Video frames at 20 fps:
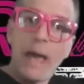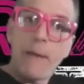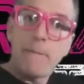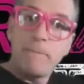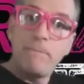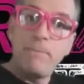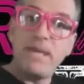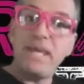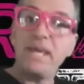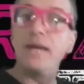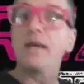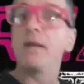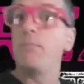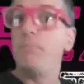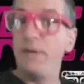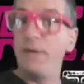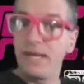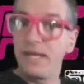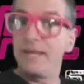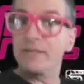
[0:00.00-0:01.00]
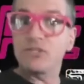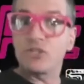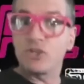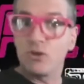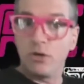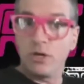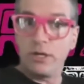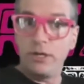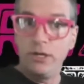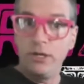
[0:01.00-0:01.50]
that big is
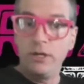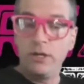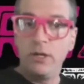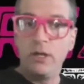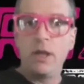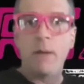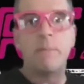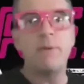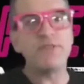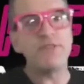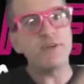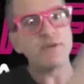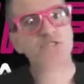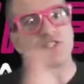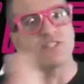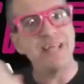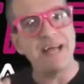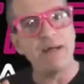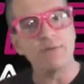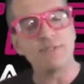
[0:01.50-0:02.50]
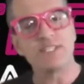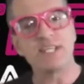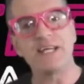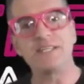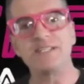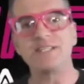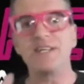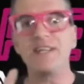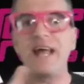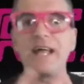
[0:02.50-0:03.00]
good. But there's
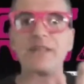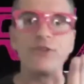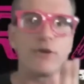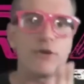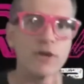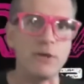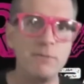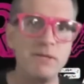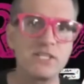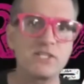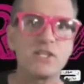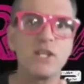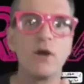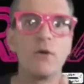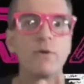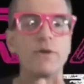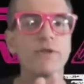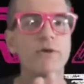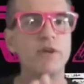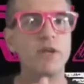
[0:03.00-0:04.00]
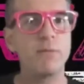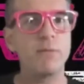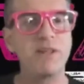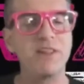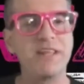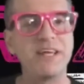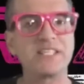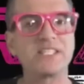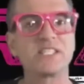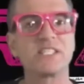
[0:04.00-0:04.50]
downsides to that. They're going to be slower. They're going to be
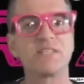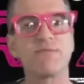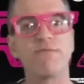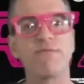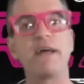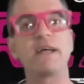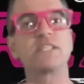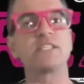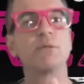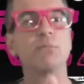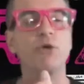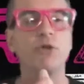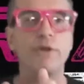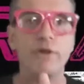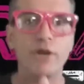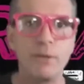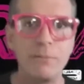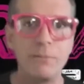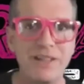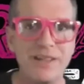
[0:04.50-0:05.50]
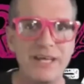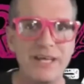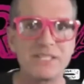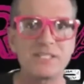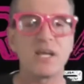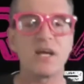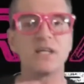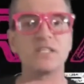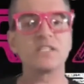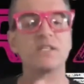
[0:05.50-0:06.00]
less flexible. They're going to be less
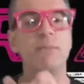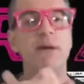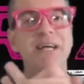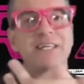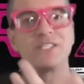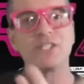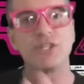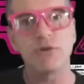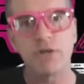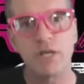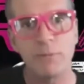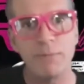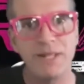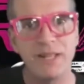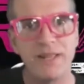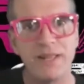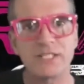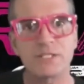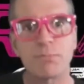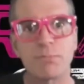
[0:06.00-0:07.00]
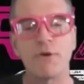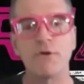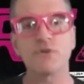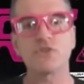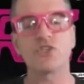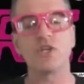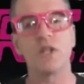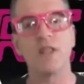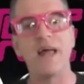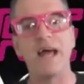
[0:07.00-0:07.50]
customized. They're going to be less
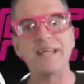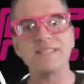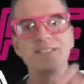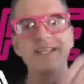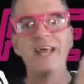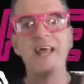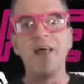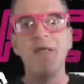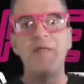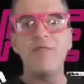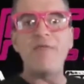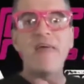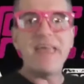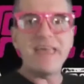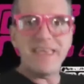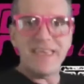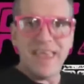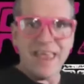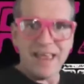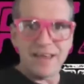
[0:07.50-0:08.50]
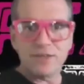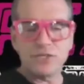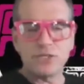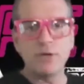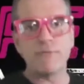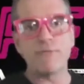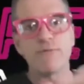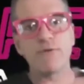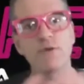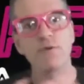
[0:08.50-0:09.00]
personalized. They can't
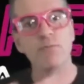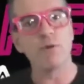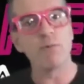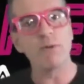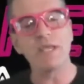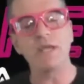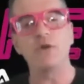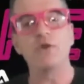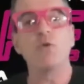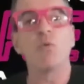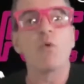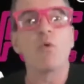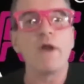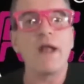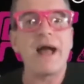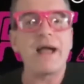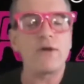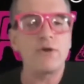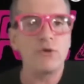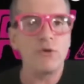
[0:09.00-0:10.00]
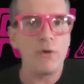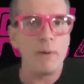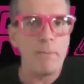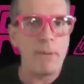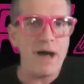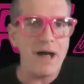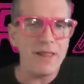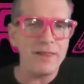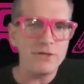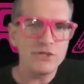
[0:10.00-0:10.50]
do for you what we can do. We're not going to
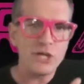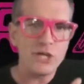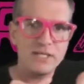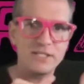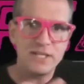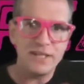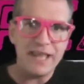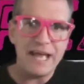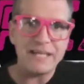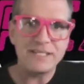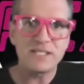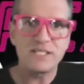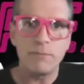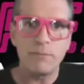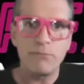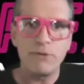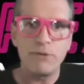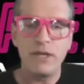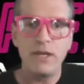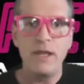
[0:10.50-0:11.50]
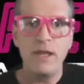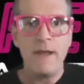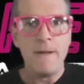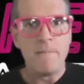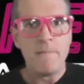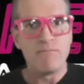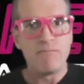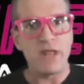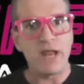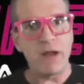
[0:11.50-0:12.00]
apologize. And that's something
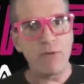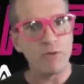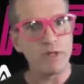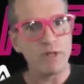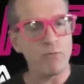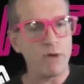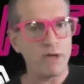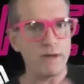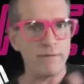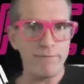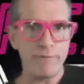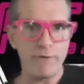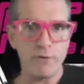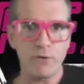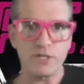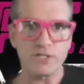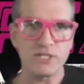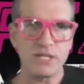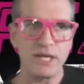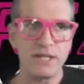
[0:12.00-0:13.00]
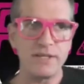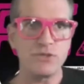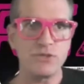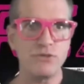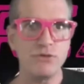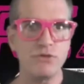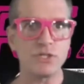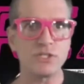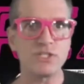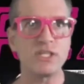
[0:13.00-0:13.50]
that I really want to focus on that
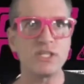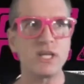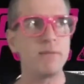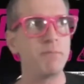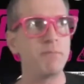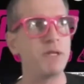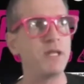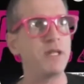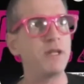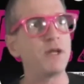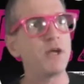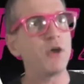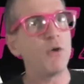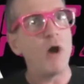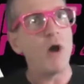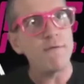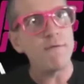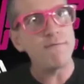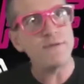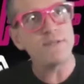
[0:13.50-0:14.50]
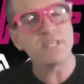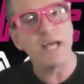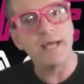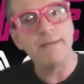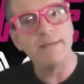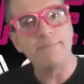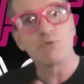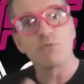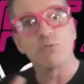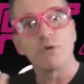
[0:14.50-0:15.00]
you just said a minute ago.
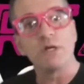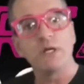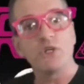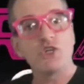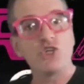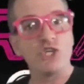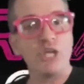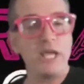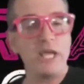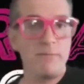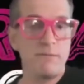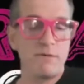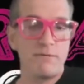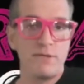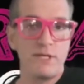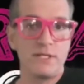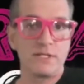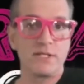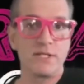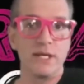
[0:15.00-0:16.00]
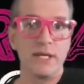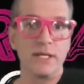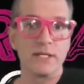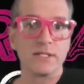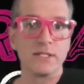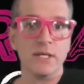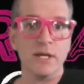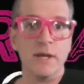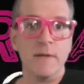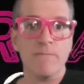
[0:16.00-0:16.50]
Oftentimes we're ashamed of these
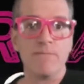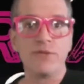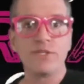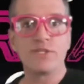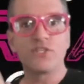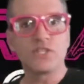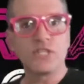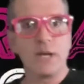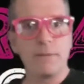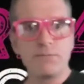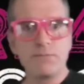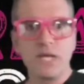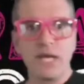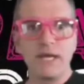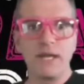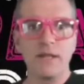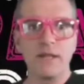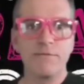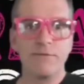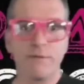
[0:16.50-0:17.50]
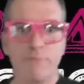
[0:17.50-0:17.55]
things. The subtitle